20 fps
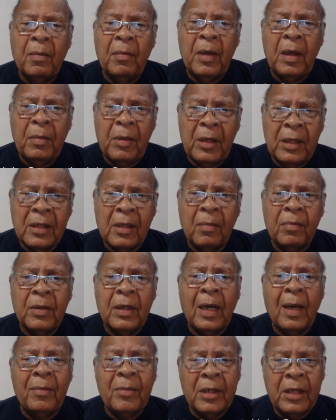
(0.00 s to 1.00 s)
Maybe
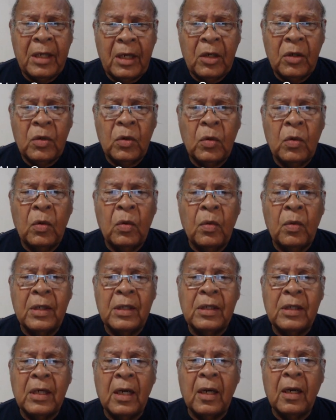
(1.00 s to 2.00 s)
sometimes he too
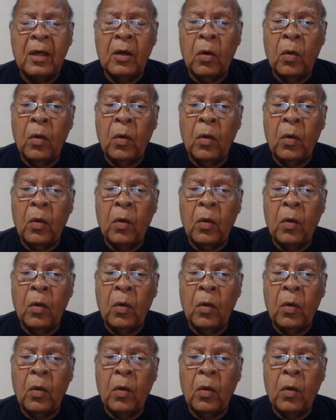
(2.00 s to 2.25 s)
was uh,